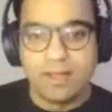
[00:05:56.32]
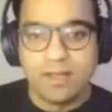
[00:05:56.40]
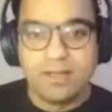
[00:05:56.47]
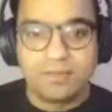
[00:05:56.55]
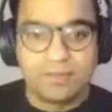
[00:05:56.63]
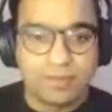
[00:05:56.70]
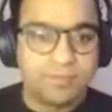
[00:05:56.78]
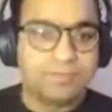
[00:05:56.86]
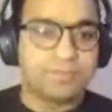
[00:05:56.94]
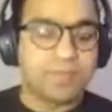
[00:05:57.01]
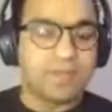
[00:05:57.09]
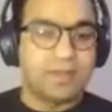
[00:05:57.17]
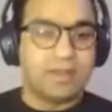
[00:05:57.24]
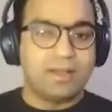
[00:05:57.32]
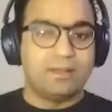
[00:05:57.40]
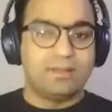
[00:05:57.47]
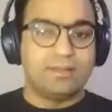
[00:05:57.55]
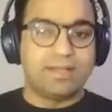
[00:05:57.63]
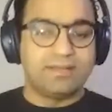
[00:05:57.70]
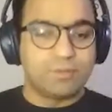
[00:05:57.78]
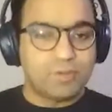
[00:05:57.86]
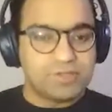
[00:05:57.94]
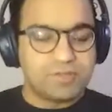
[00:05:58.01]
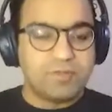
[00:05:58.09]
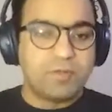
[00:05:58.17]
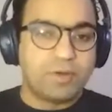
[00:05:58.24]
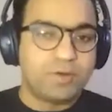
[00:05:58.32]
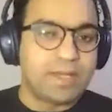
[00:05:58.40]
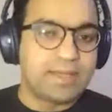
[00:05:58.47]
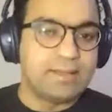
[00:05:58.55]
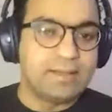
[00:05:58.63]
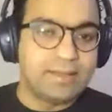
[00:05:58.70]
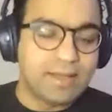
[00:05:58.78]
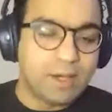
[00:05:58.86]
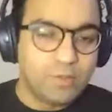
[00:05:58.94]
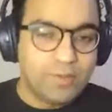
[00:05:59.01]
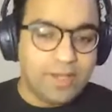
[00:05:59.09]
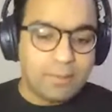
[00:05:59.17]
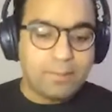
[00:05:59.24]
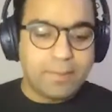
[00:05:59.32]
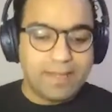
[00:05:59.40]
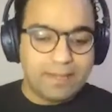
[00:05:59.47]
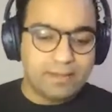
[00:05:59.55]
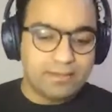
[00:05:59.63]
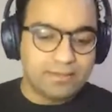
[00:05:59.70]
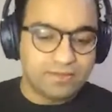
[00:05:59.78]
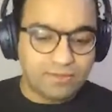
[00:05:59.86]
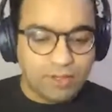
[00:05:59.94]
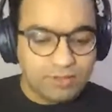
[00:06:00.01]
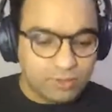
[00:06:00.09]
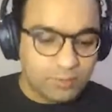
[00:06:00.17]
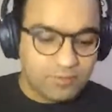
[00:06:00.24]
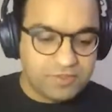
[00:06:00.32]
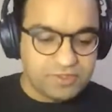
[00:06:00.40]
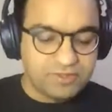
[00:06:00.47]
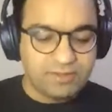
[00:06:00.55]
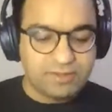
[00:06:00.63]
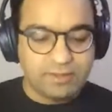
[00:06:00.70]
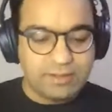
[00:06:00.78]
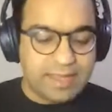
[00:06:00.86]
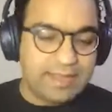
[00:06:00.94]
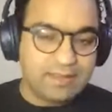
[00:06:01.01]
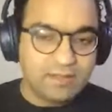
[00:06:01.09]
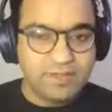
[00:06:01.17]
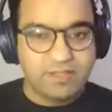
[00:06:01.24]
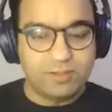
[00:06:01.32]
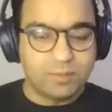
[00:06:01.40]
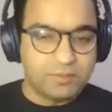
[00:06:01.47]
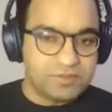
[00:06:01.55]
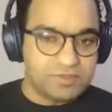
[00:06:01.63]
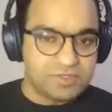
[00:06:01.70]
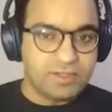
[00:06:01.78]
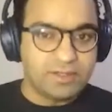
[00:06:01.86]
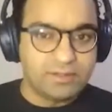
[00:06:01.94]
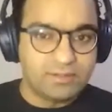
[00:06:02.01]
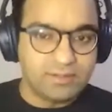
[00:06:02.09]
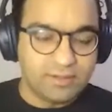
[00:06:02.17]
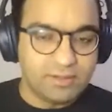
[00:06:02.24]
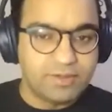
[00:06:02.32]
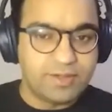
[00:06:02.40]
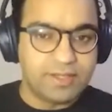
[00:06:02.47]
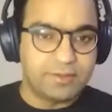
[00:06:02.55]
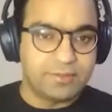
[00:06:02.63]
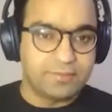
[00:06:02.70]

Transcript: So that's the question we want to tackle, that how do we combine the strong supervision signal and the weak supervision signal together?